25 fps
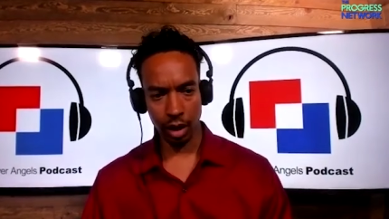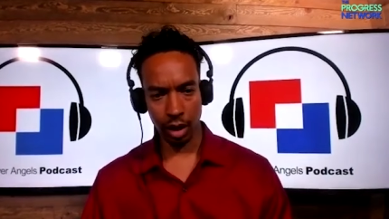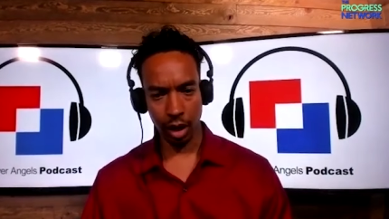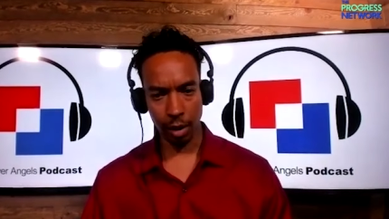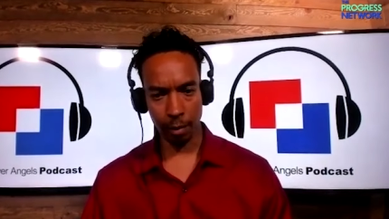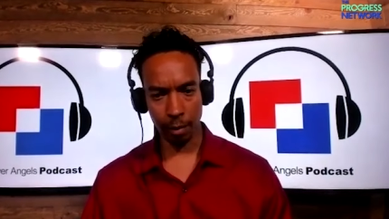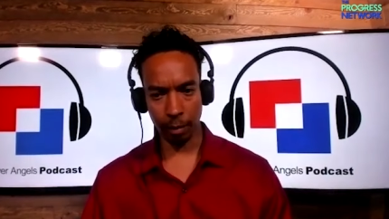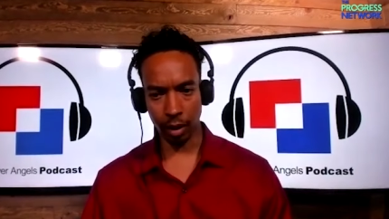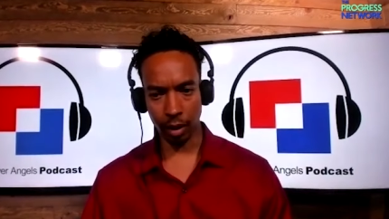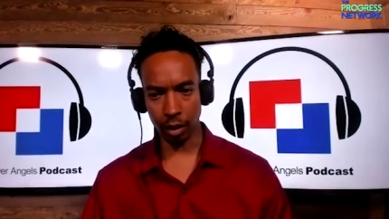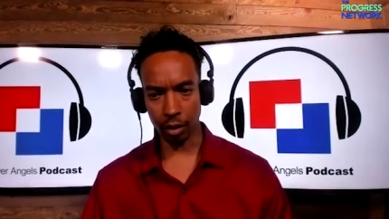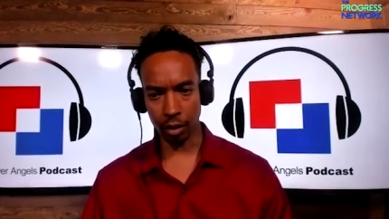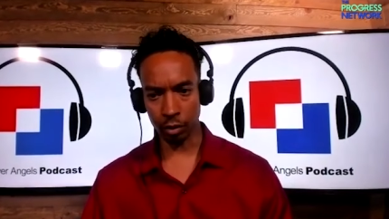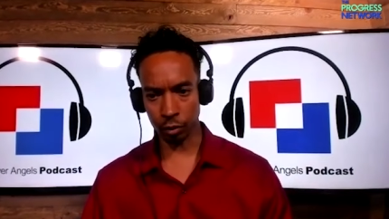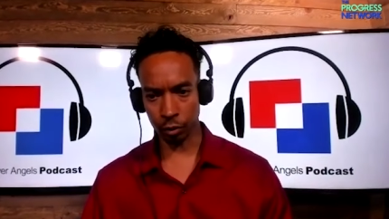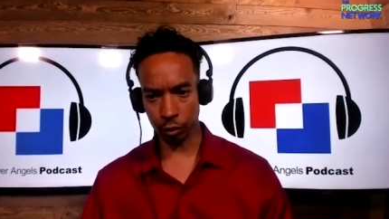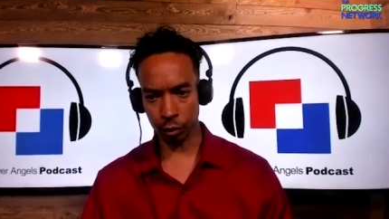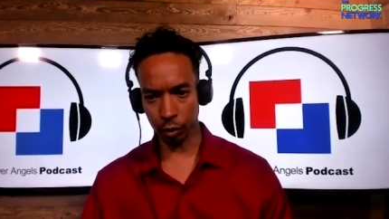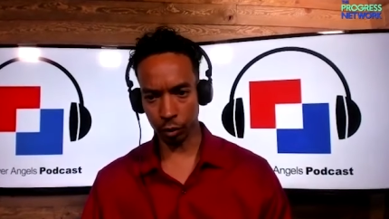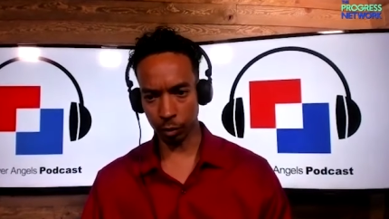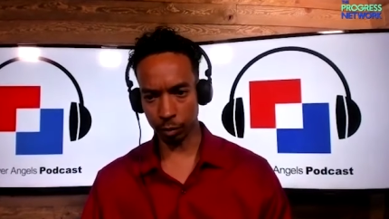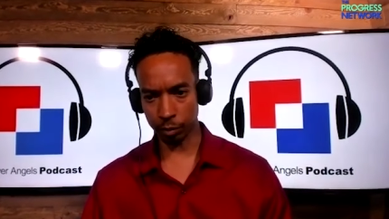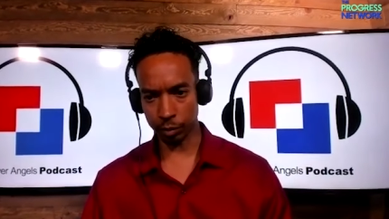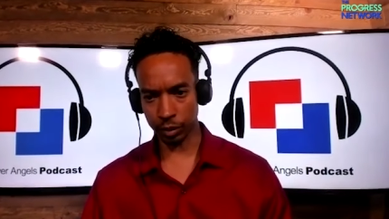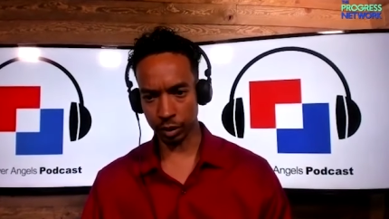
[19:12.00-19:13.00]
among
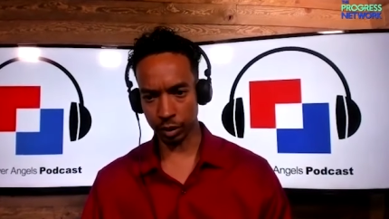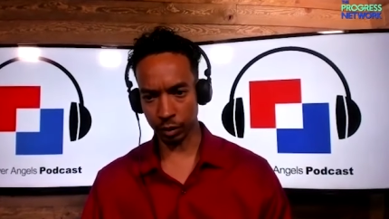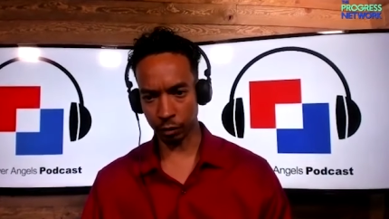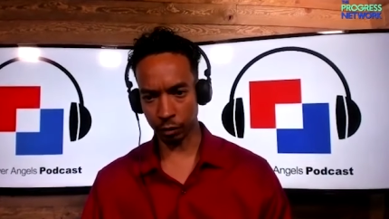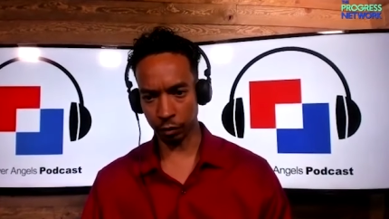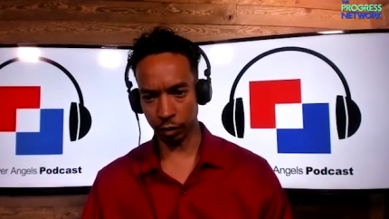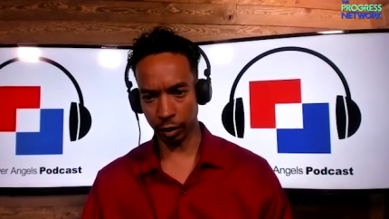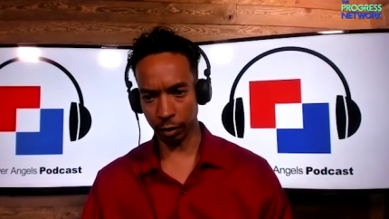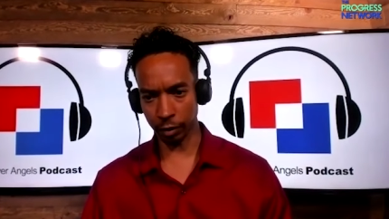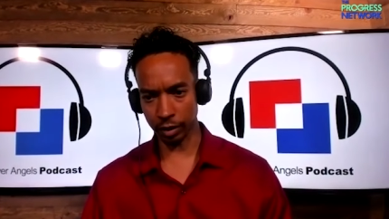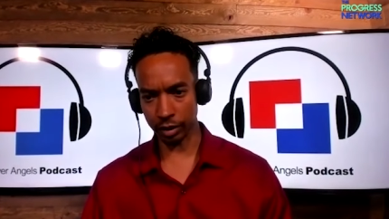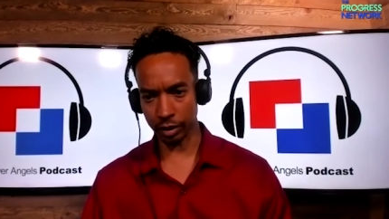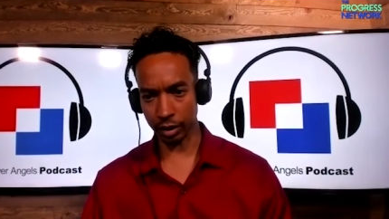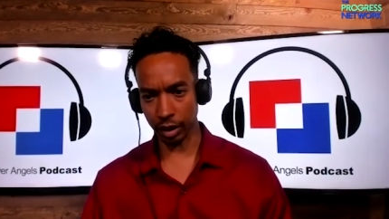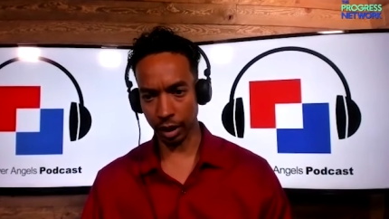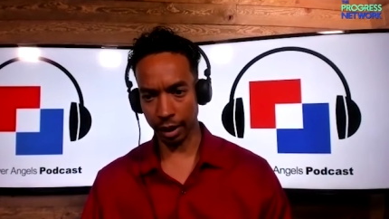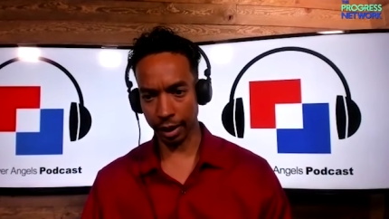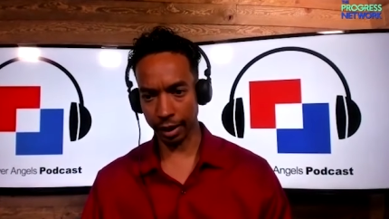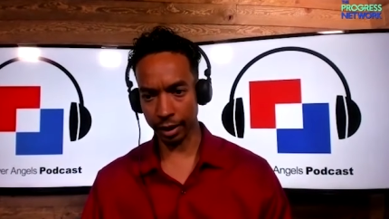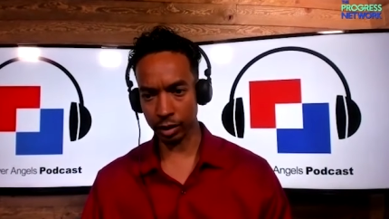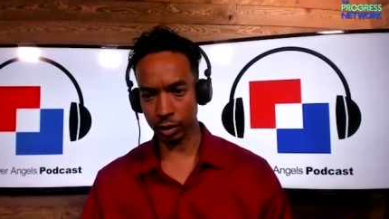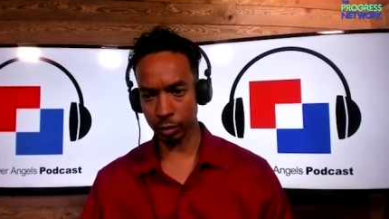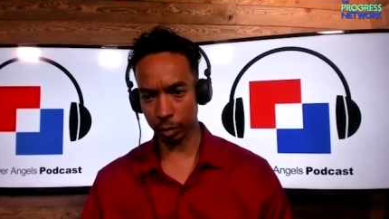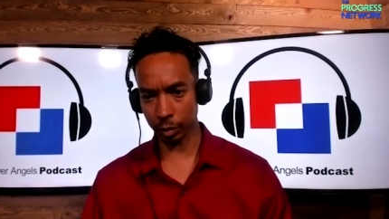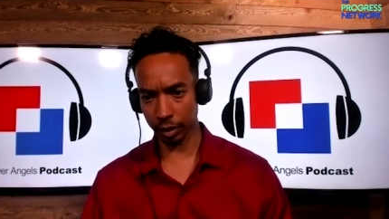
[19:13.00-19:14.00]
groups of various
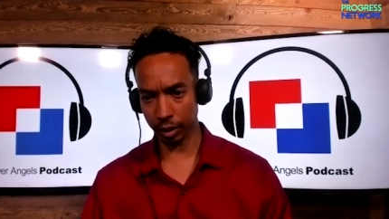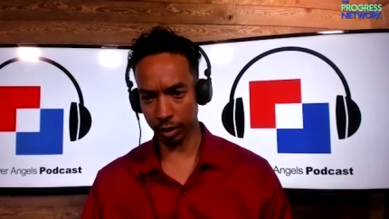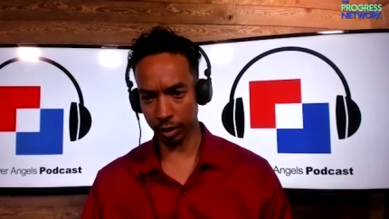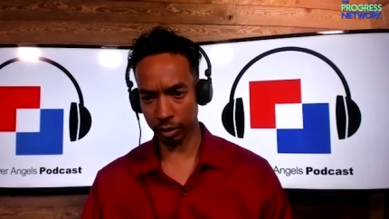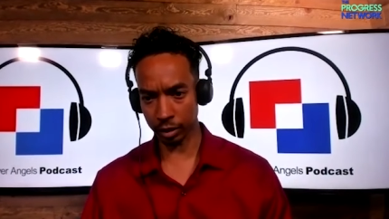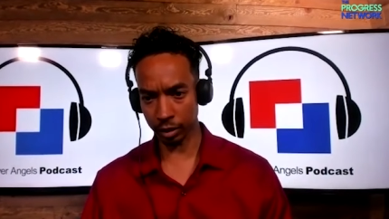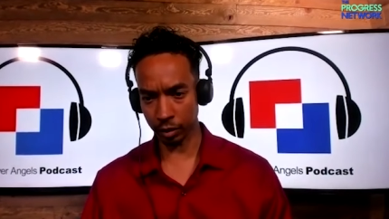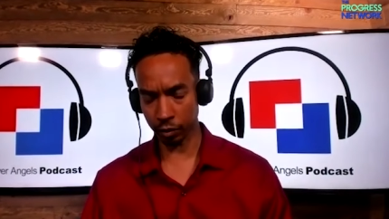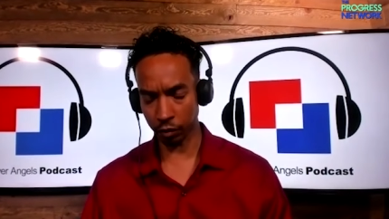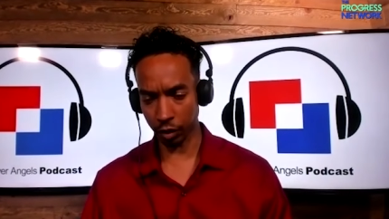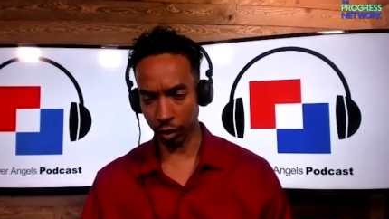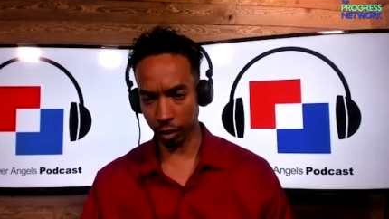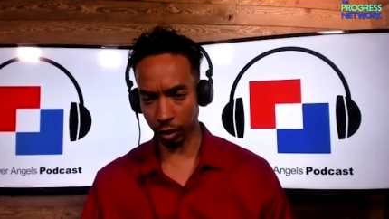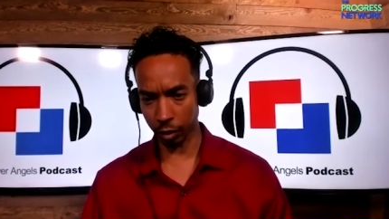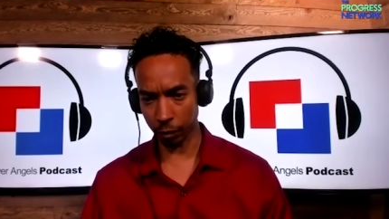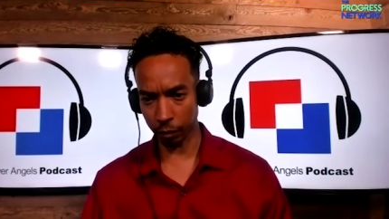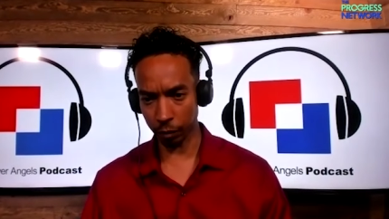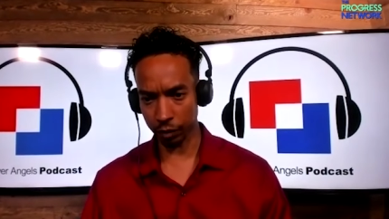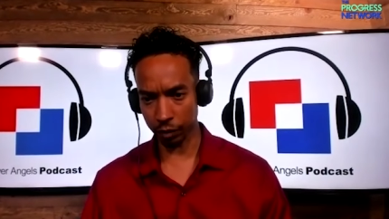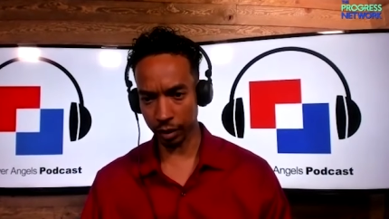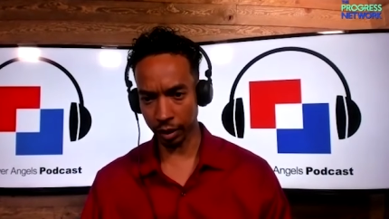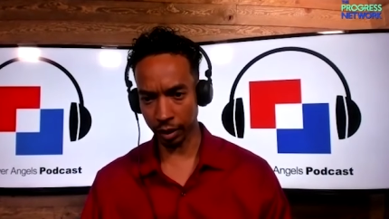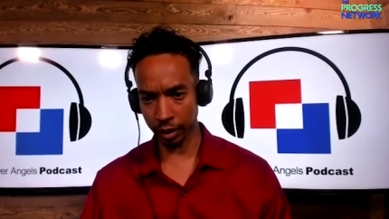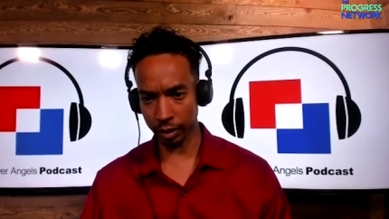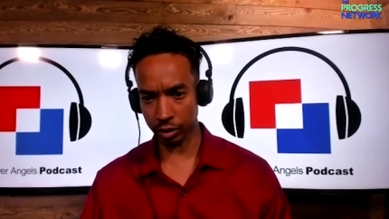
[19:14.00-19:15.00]
aspects of our
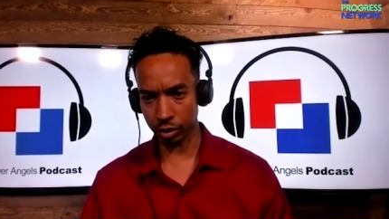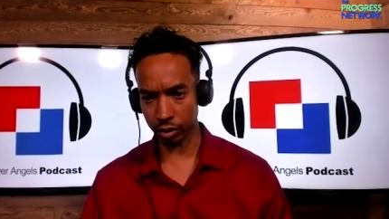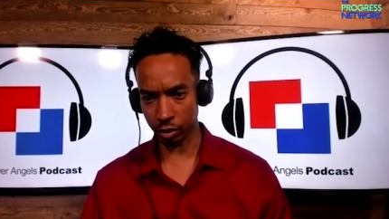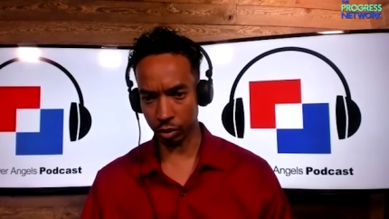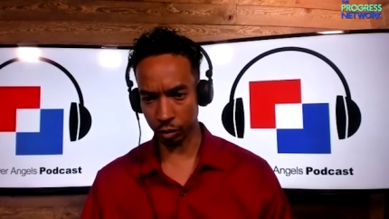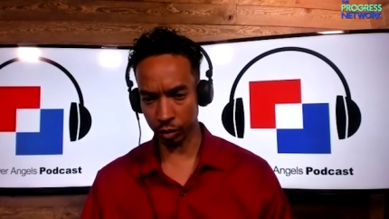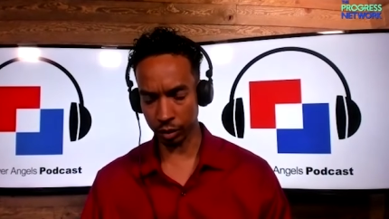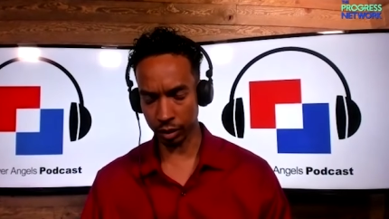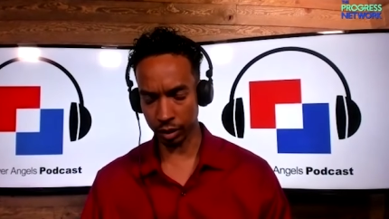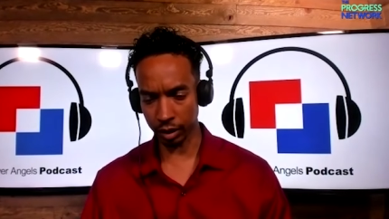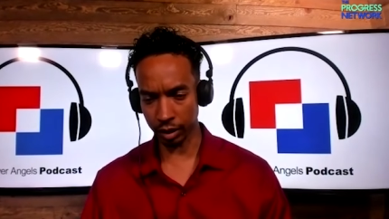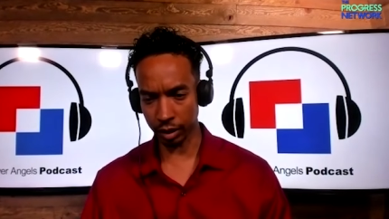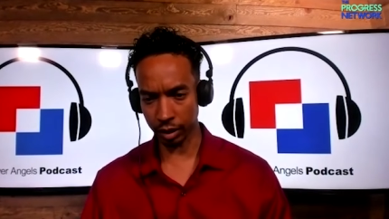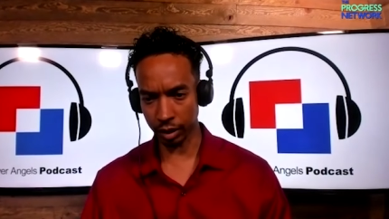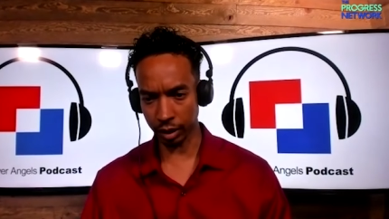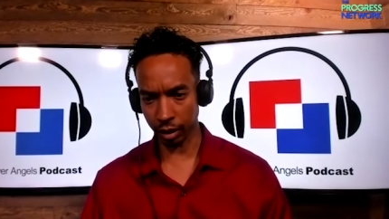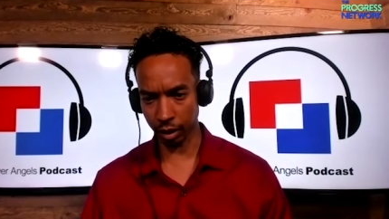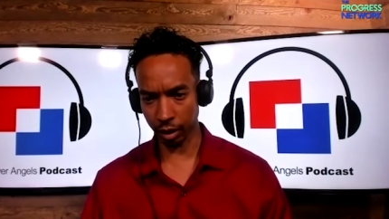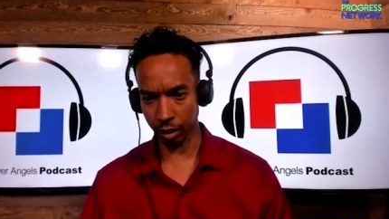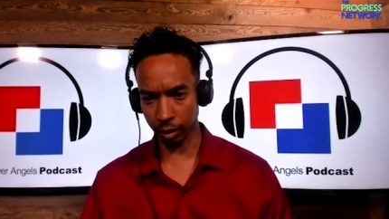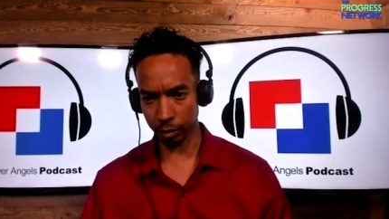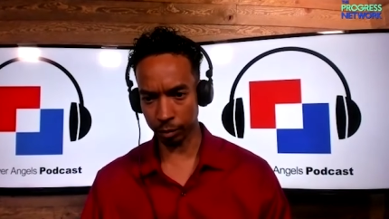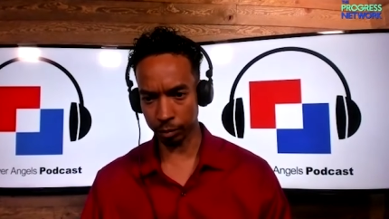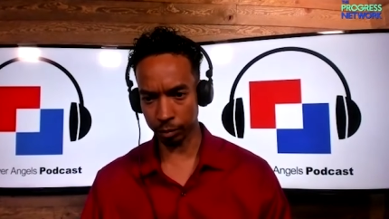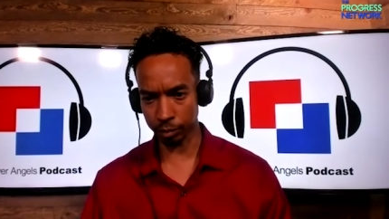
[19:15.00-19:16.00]
history and
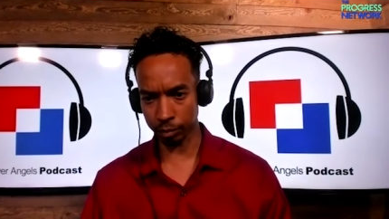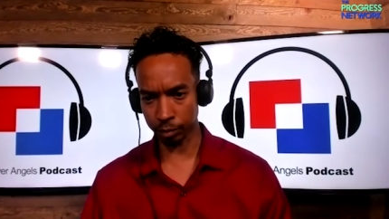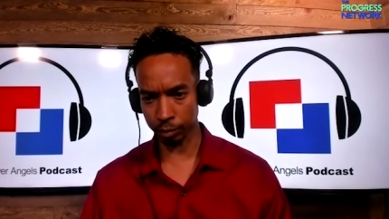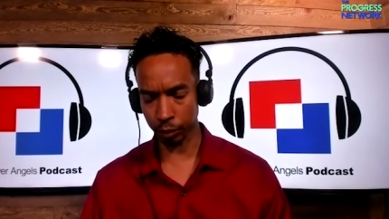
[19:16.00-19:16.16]
our